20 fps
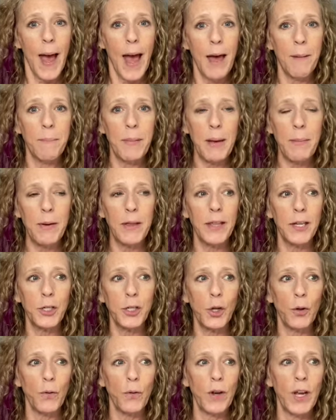maybe the
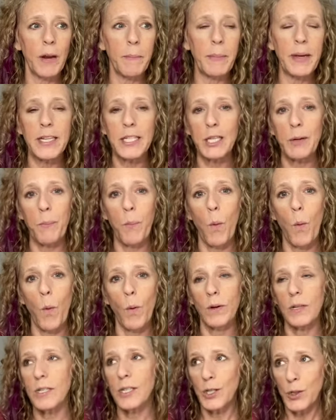children can be
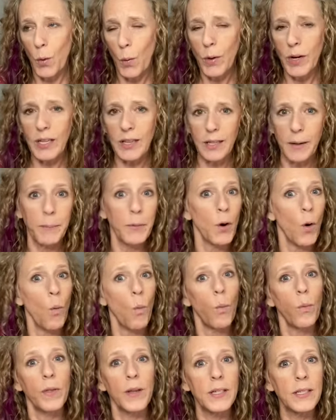sorting them.
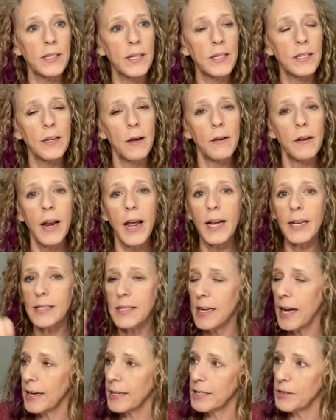Is this an
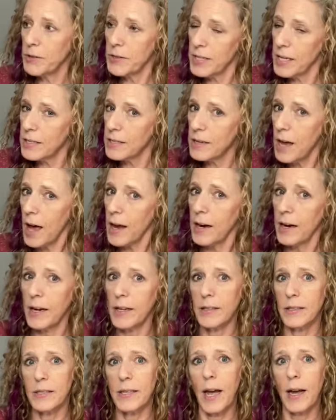insect or is this not an
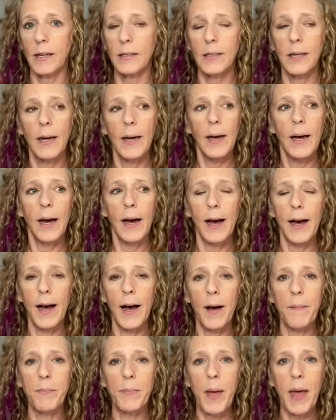insect?
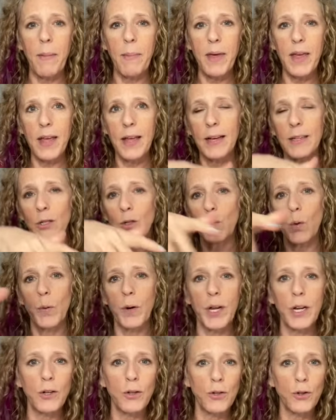Maybe a
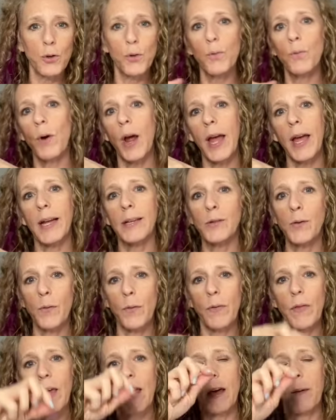sorting tray so
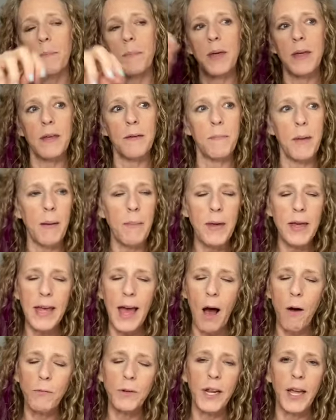that they can be maybe
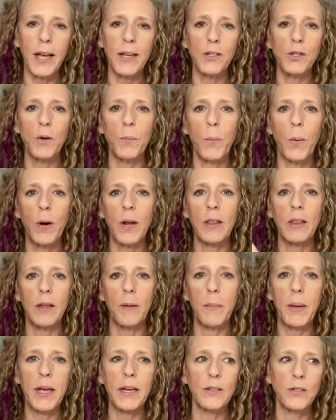counting as they're putting
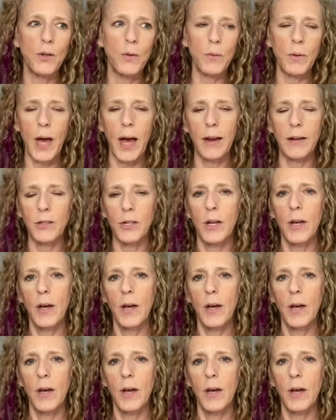them into that